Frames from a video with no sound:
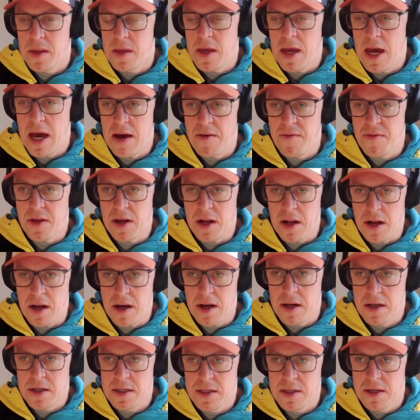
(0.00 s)
You have the
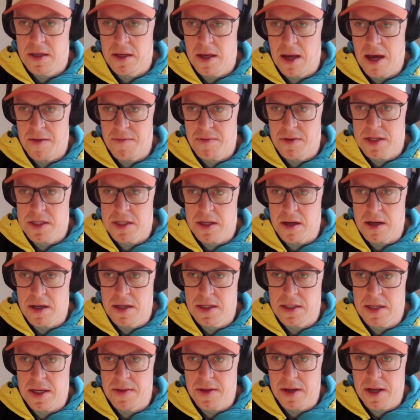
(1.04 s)
class, you have the
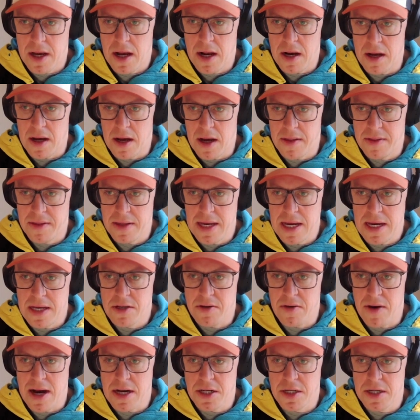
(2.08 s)
size and the color, and
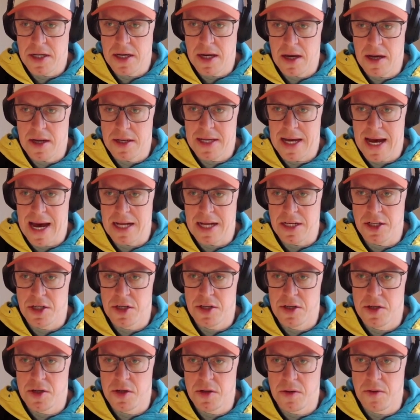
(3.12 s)
these are actually
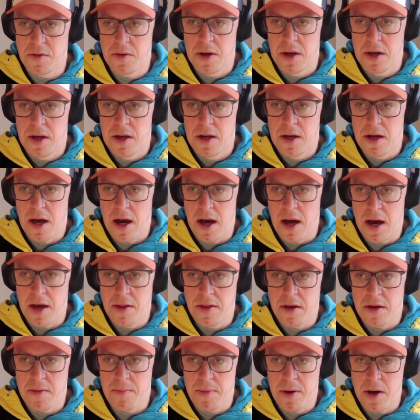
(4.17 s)
attached to
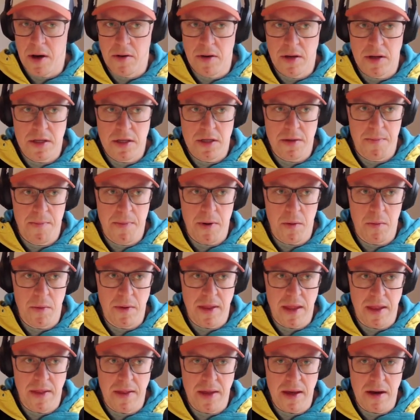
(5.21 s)
other components, but
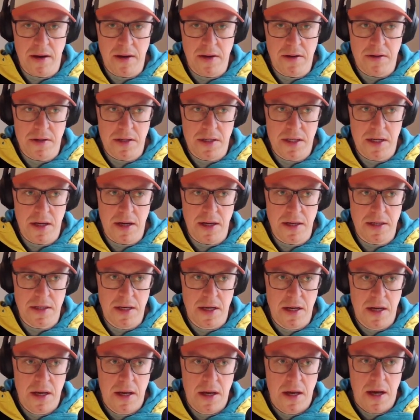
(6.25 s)
within the icon size.